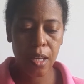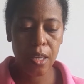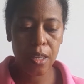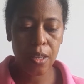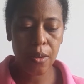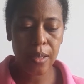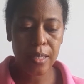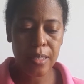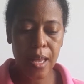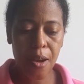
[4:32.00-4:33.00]

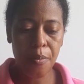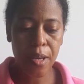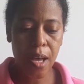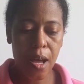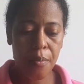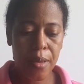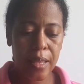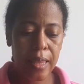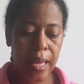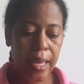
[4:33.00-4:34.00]
it's now
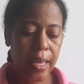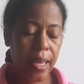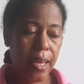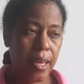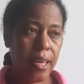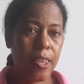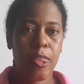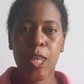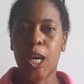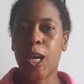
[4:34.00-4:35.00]
becoming like a
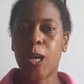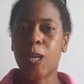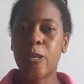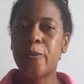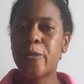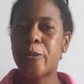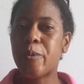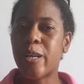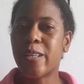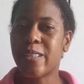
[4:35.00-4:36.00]
thing. YouTube
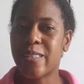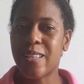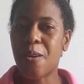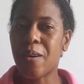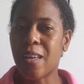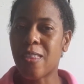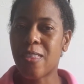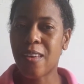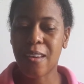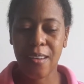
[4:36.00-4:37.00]
art is now a
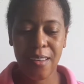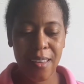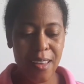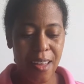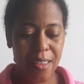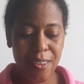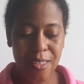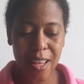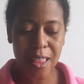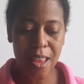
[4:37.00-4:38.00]
thing. There's
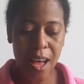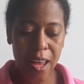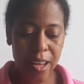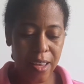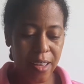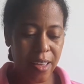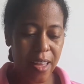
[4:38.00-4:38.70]
a lot of